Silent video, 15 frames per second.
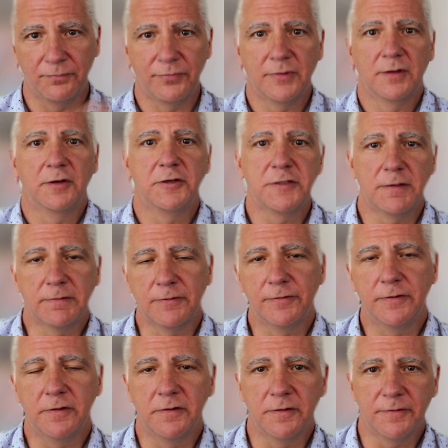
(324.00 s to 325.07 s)
shoving food
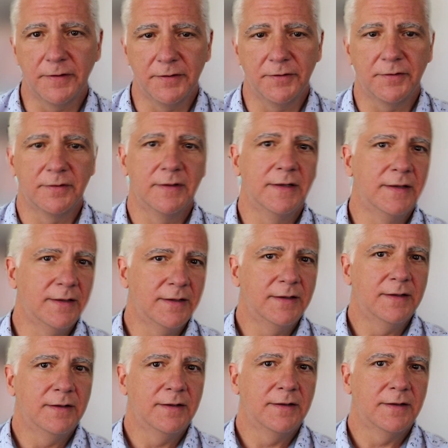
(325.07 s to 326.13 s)
in your face.
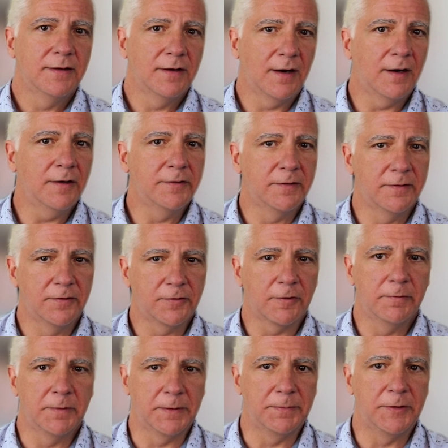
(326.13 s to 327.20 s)
Hard to
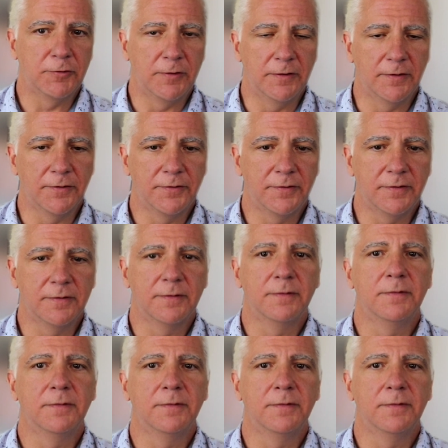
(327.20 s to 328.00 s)
discriminate between those two.